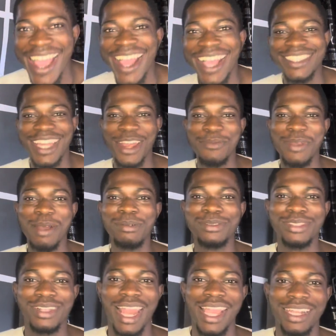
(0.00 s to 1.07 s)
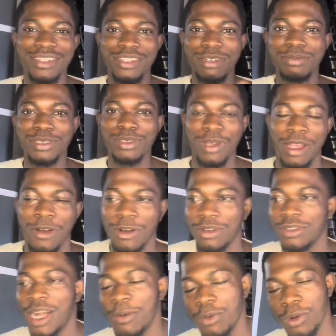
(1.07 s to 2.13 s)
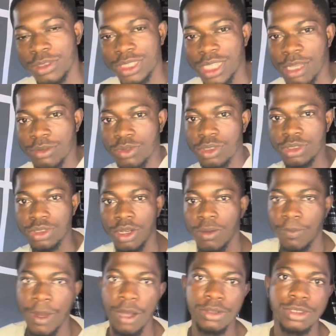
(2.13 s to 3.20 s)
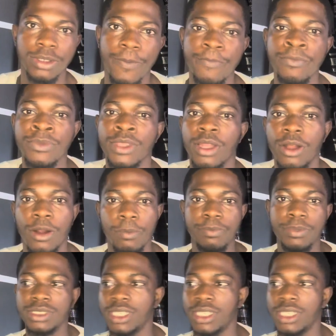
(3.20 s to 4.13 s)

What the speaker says: that you'll be able to like grab what Sui is all about. Peace